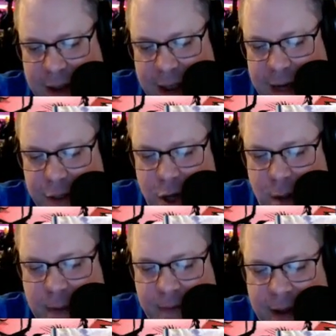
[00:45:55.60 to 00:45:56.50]
Action
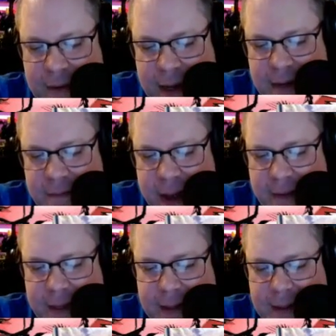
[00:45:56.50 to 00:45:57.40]
Comics
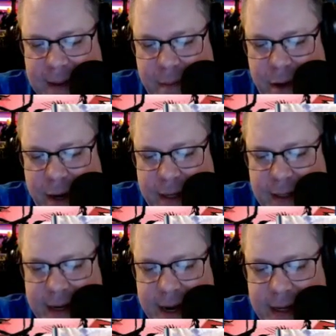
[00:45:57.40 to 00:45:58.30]
595, December
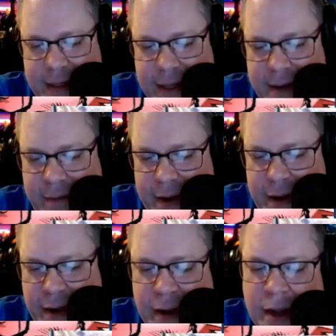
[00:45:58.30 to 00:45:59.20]

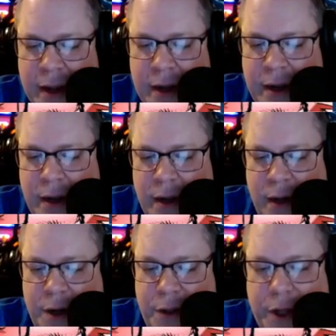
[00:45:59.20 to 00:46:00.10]
1987.
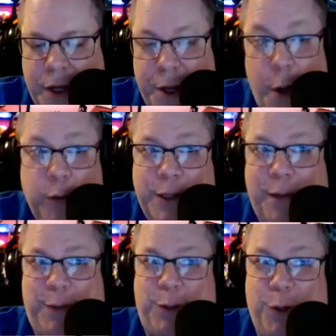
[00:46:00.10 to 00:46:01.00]
The Ghost
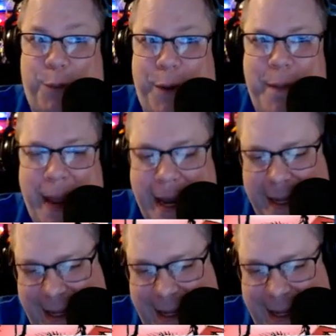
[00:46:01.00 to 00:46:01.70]
of Superman.